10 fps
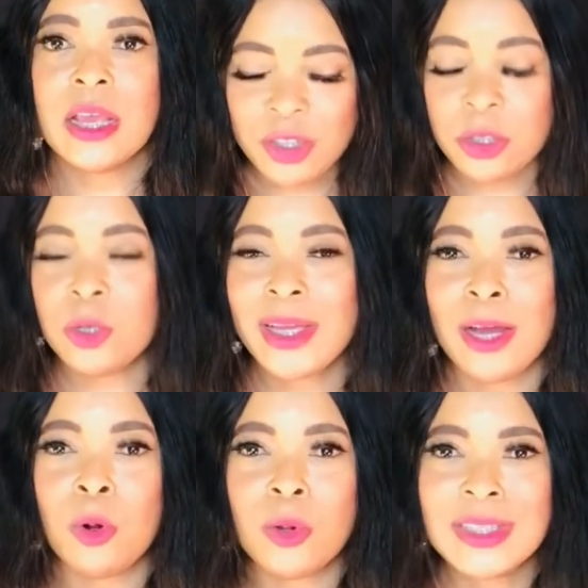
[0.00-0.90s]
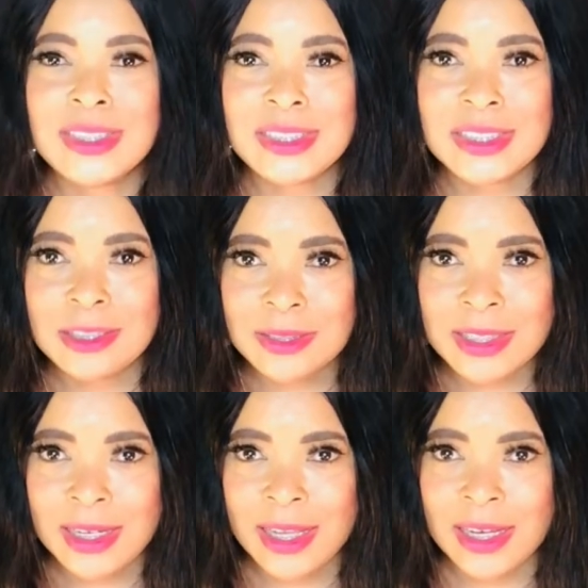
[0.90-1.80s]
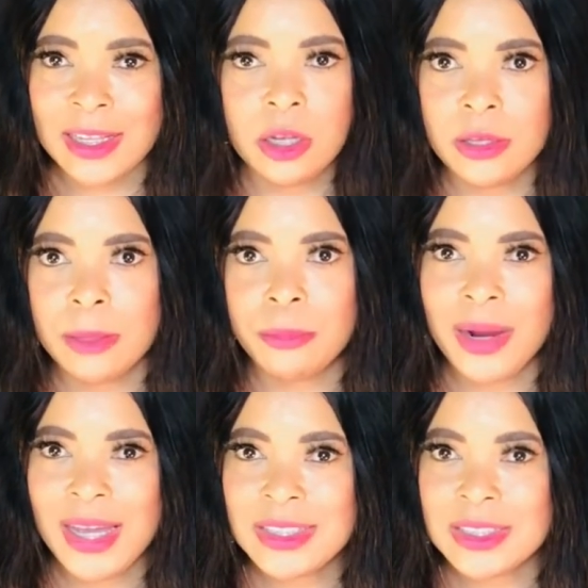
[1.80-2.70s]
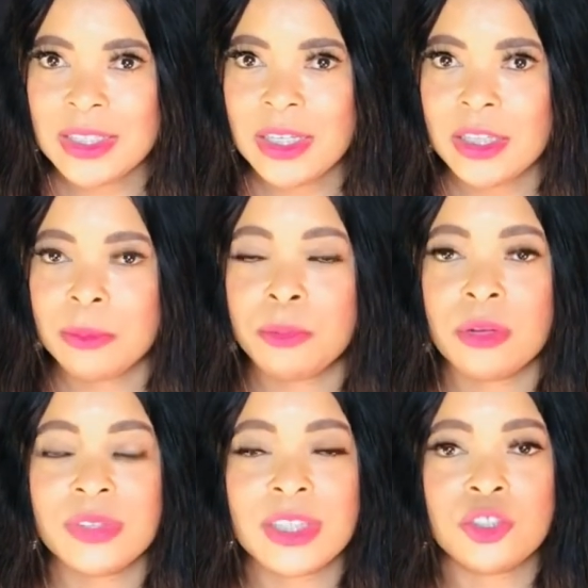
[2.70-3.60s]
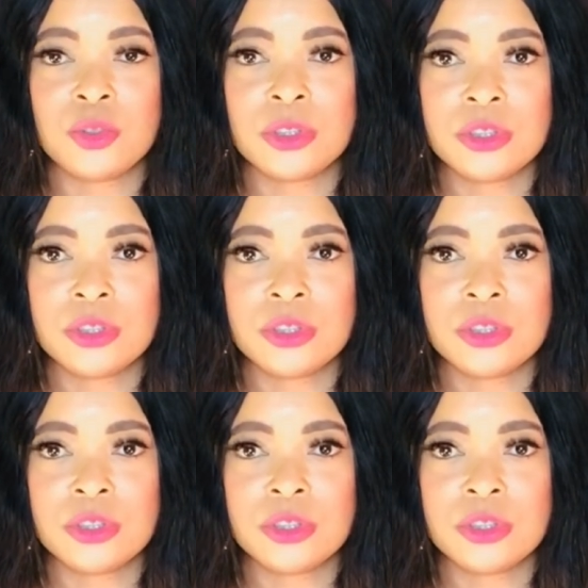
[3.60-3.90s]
make sure you're looking at all the details clearly, the pricing, the profit that